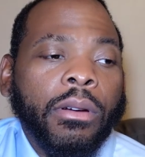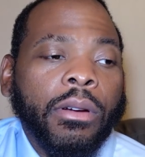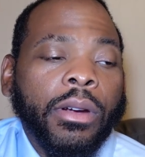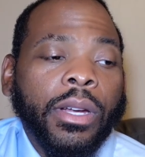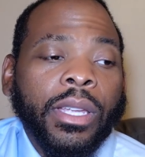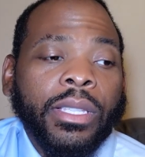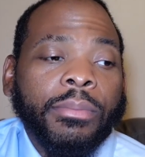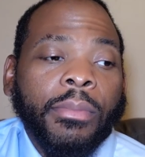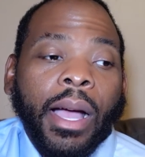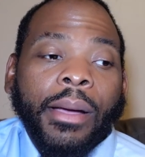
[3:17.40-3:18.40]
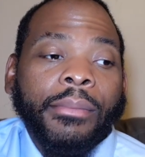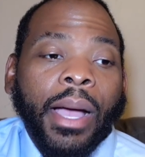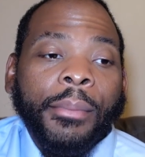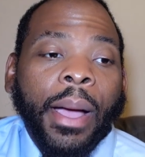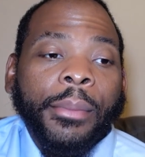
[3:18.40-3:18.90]
Or my
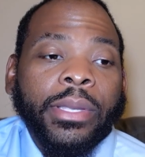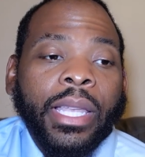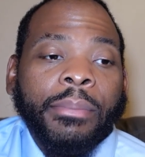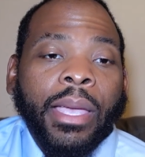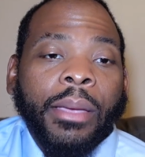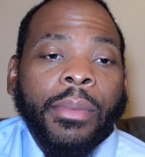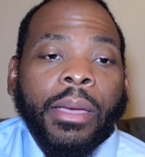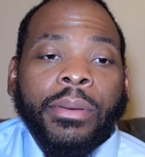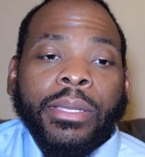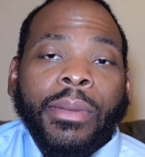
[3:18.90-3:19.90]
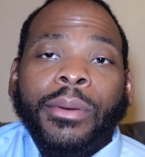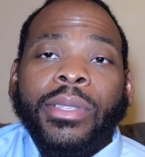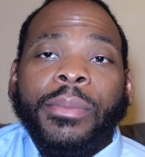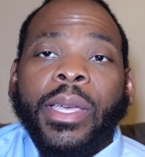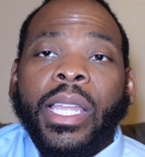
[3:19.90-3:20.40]
mom was late picking me up, his mom was
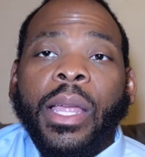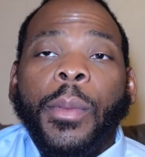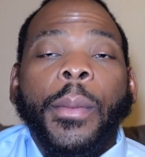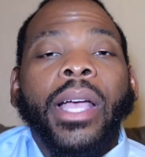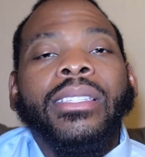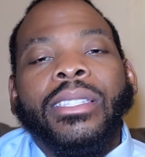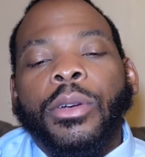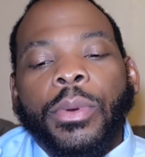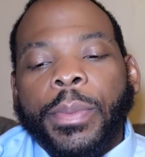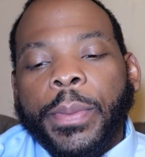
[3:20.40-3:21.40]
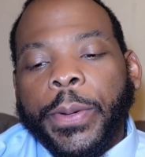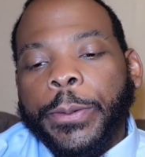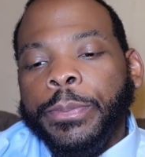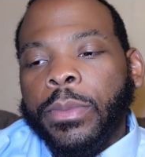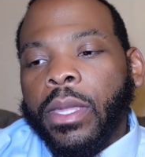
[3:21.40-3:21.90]
late picking him up. I just don't remember.
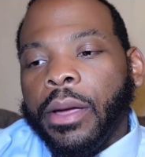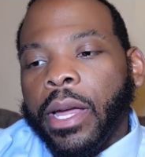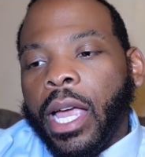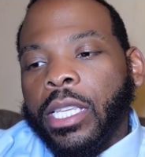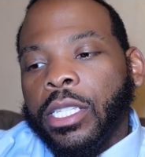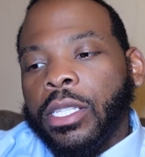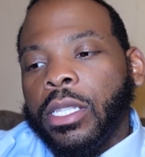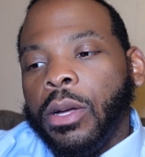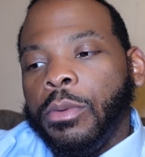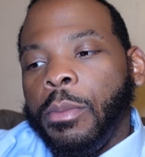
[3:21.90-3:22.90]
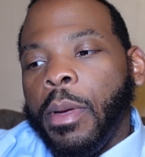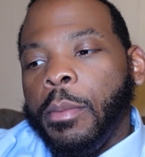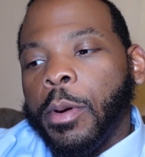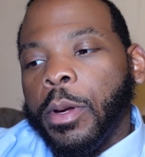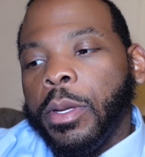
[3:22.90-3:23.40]
All right, I just don't
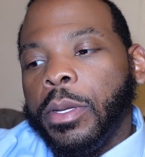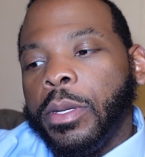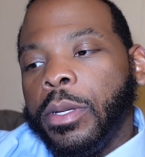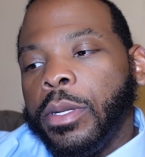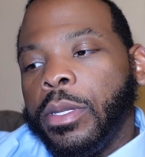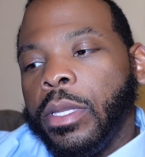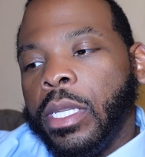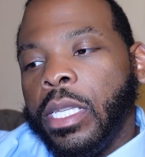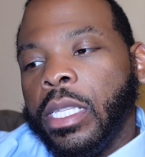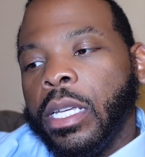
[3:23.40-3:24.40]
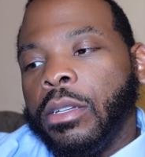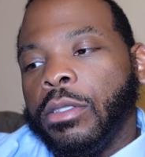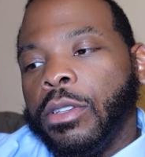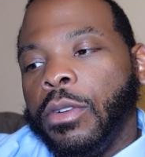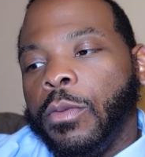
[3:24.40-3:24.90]
remember the
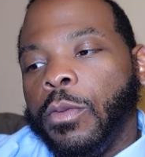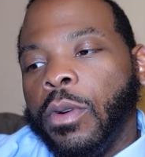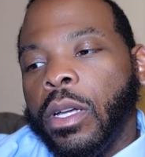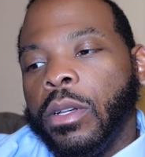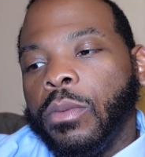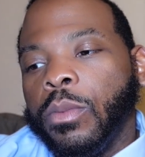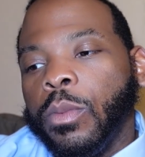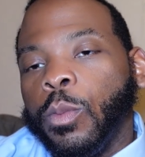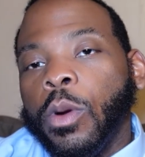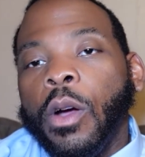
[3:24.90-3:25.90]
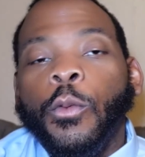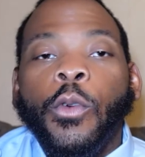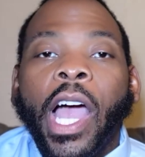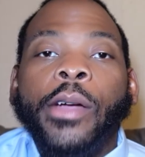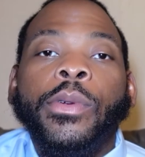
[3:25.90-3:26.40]
details of
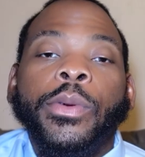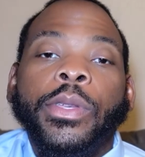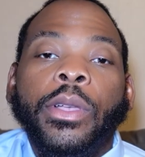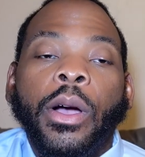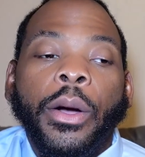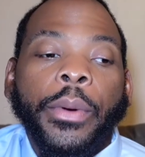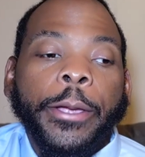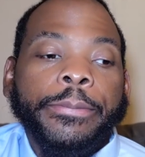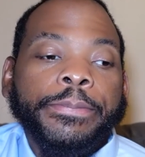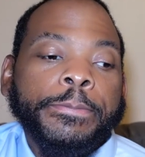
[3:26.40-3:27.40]
why we were in the hallway.